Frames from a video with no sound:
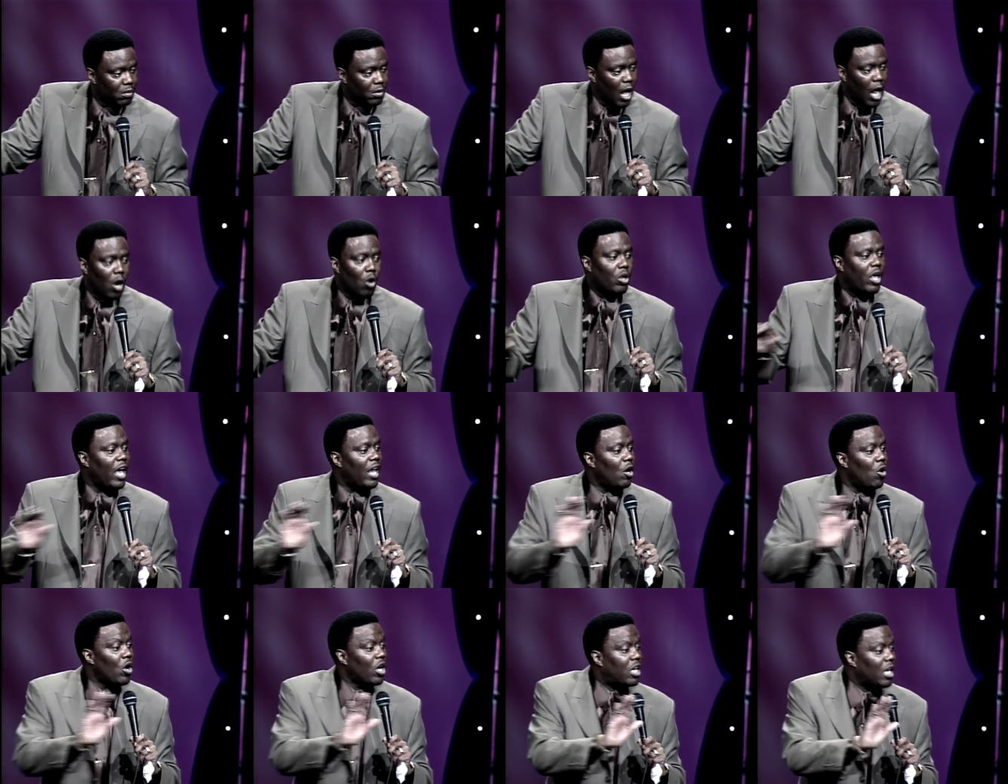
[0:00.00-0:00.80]
I don't
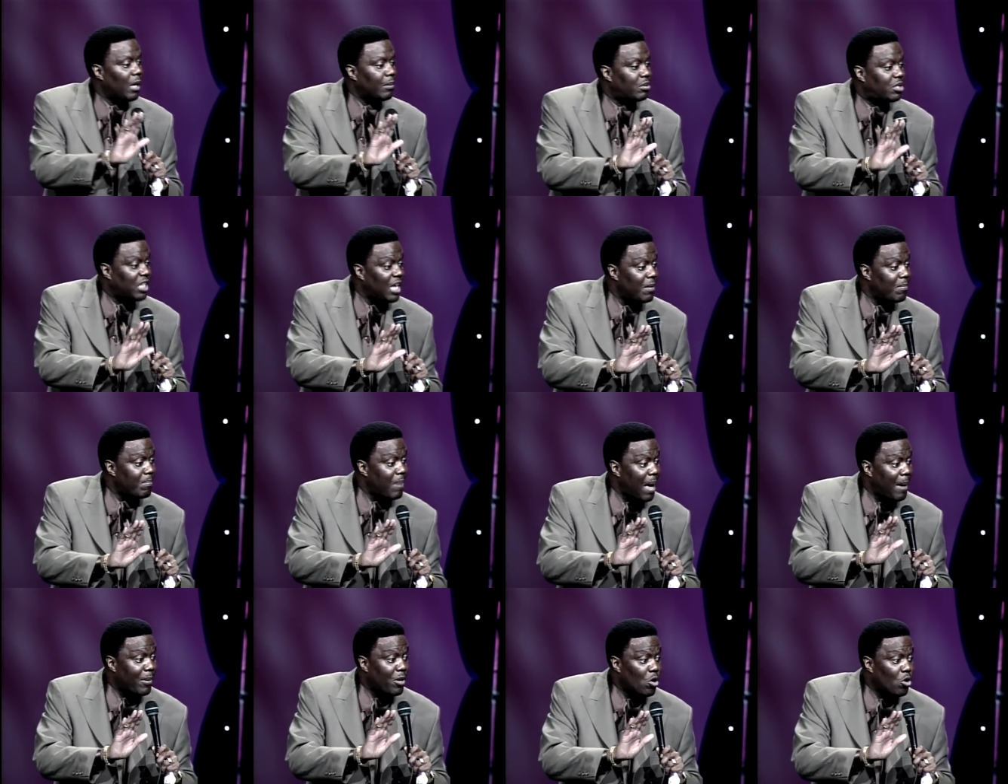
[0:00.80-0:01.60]
care. Don't come sitting
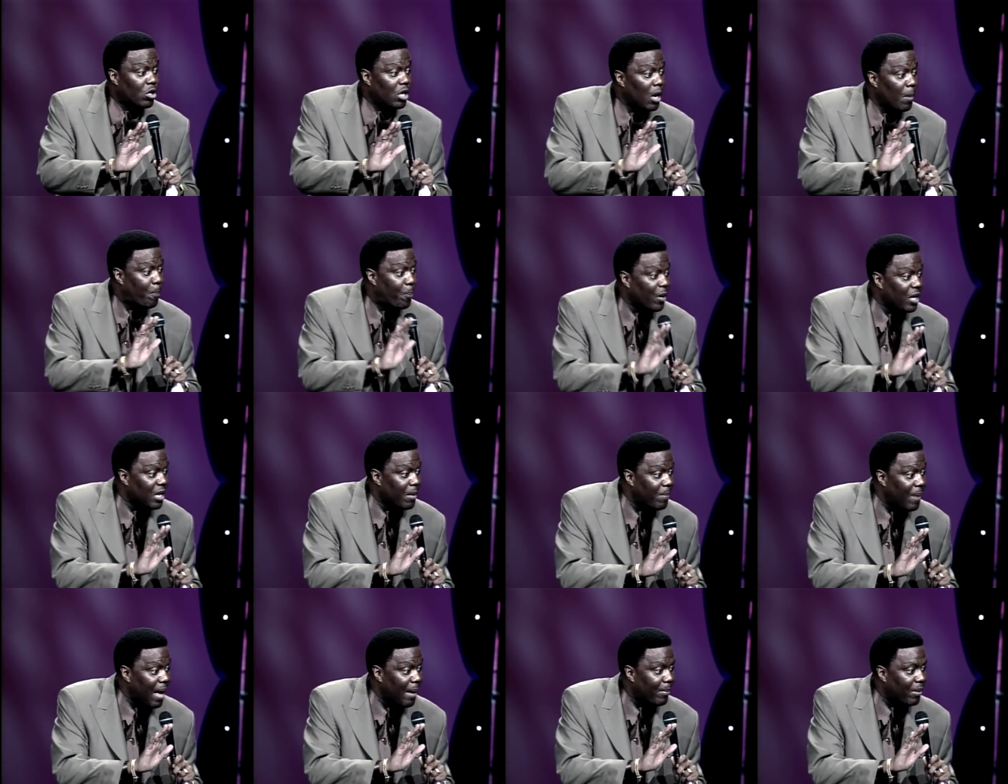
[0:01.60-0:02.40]
by me. Don't come putting
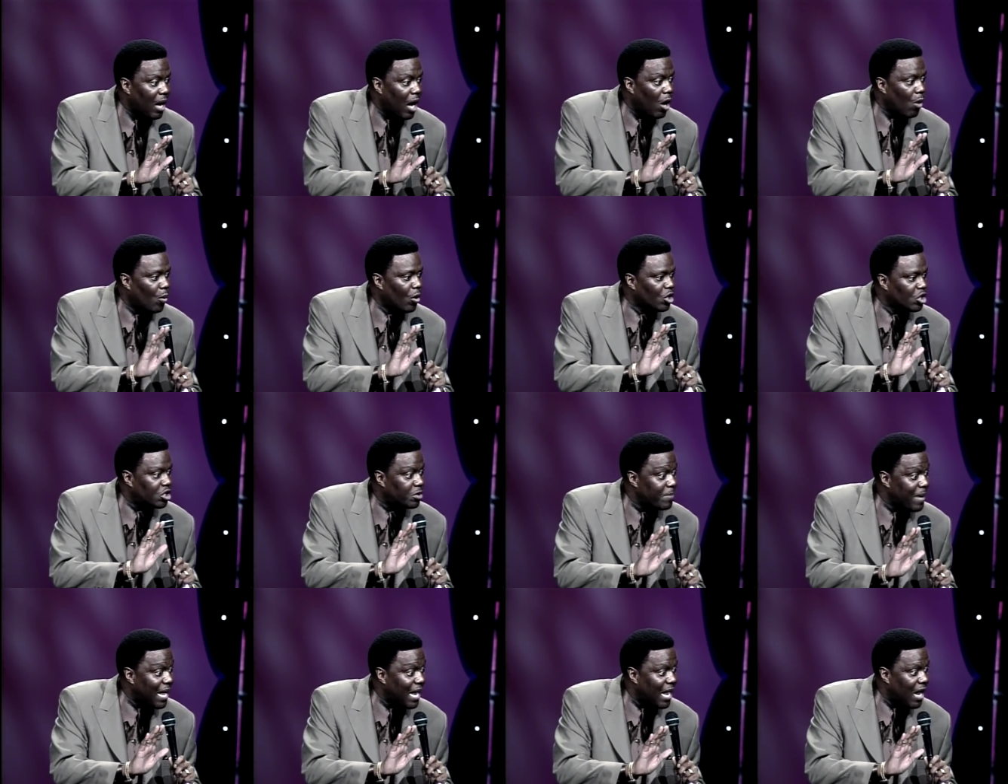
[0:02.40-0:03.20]
it by me. I don't want to
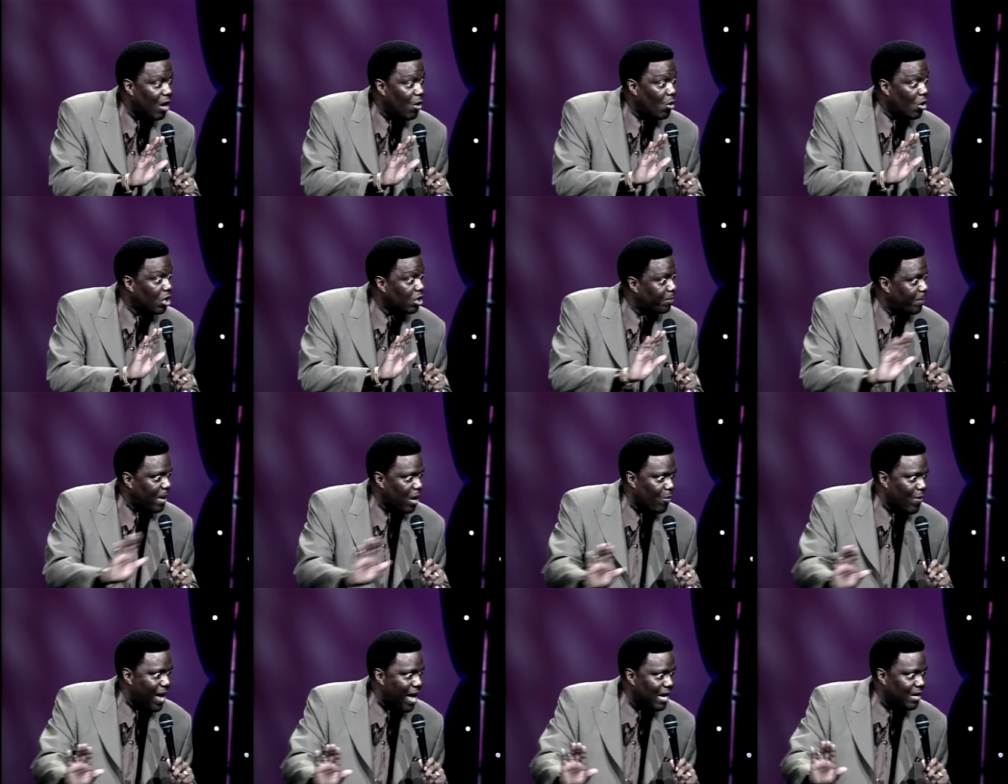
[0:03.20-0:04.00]
smell it. I don't want to be
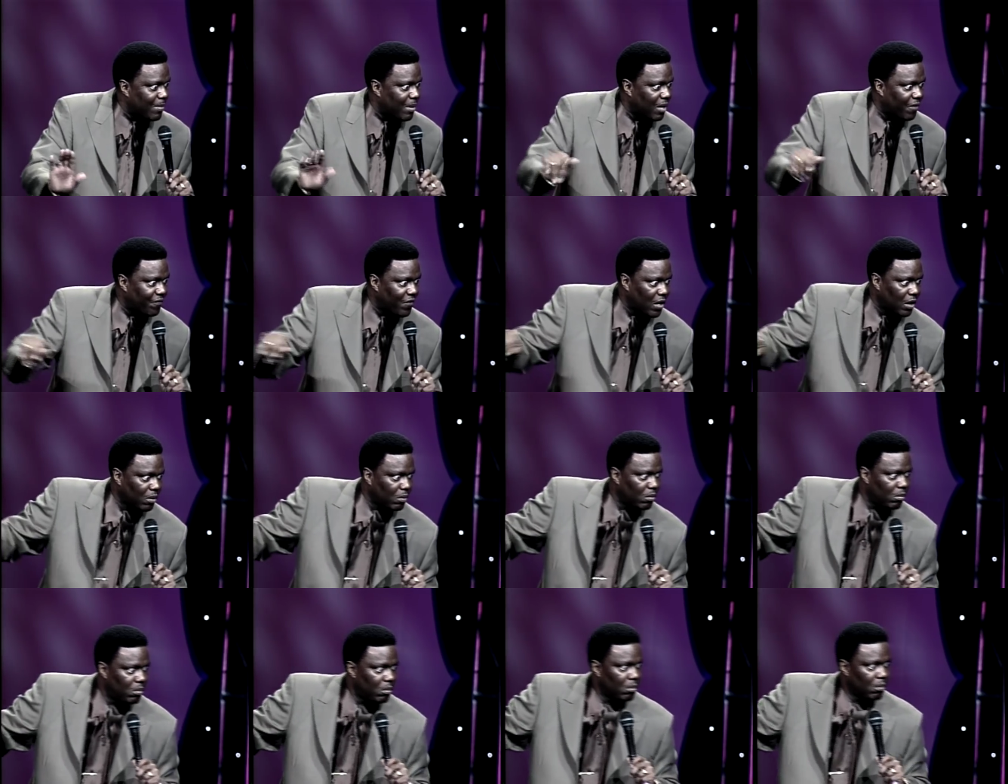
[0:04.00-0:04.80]
around the motherfucker.
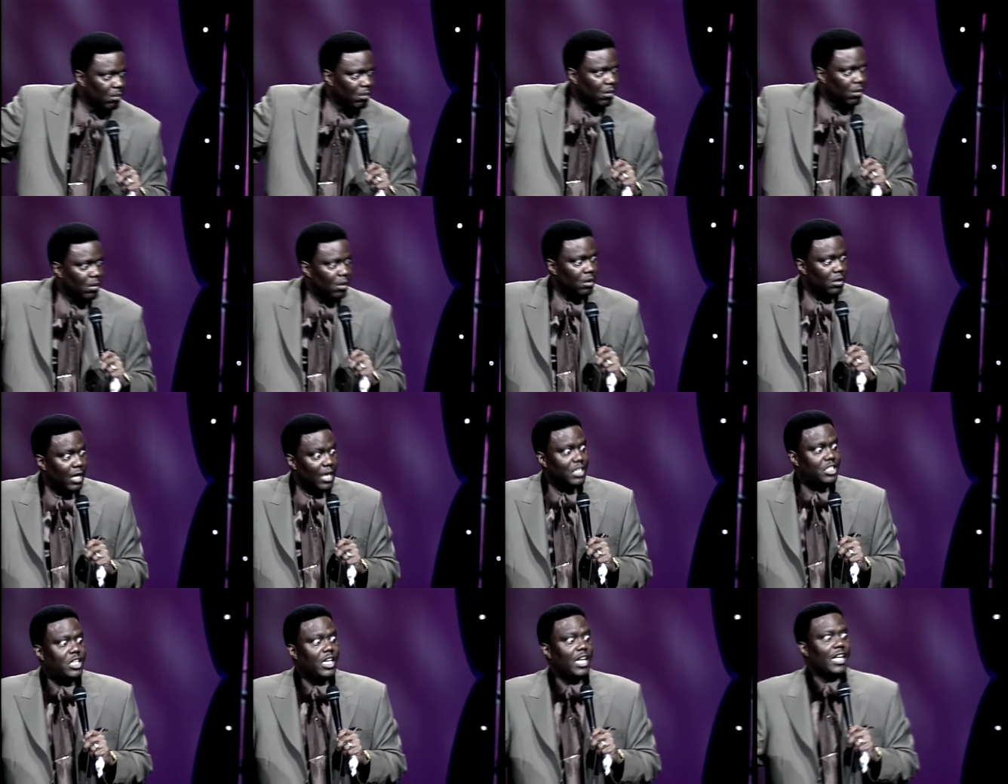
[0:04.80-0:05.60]

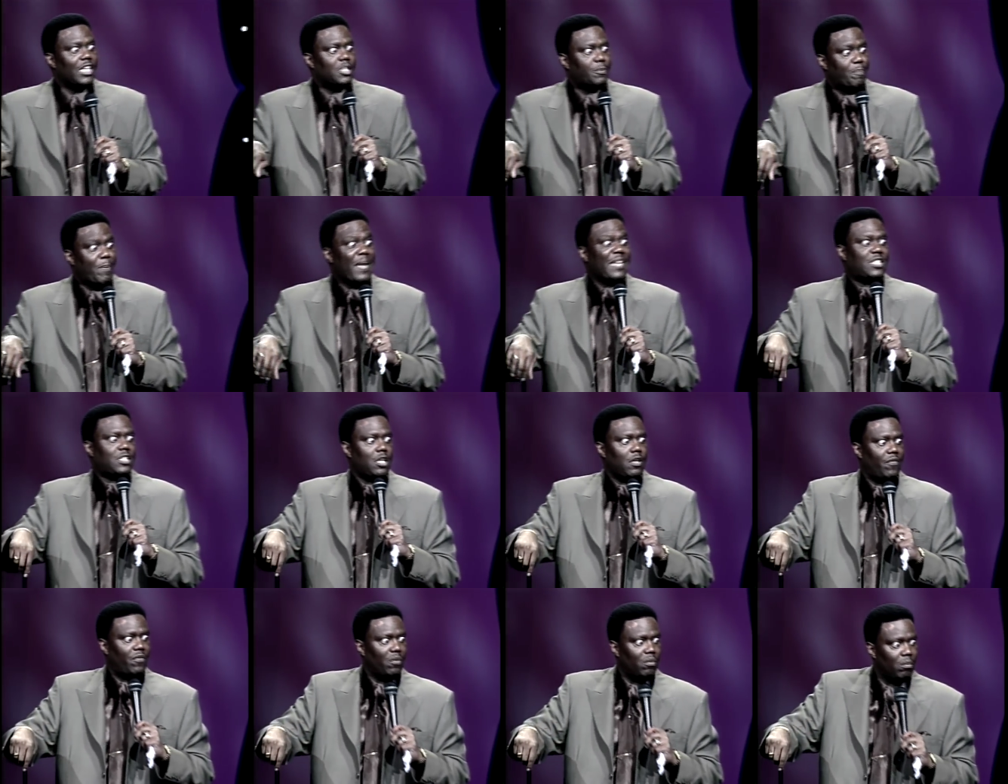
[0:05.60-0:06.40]
That shit
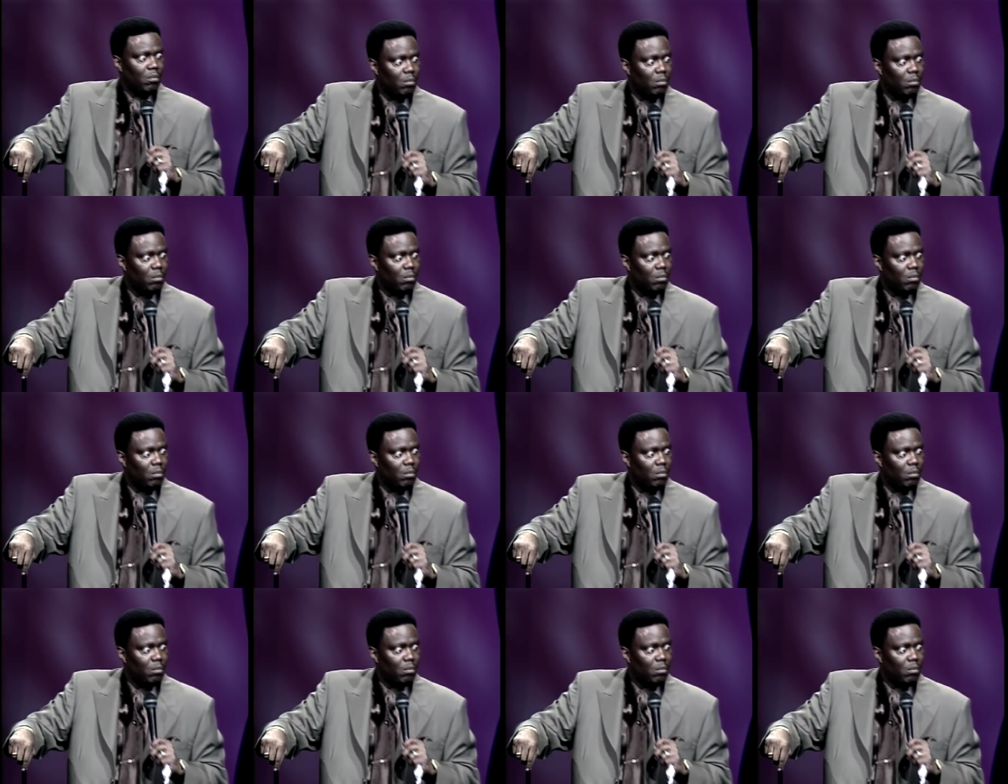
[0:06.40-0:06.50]
expensive.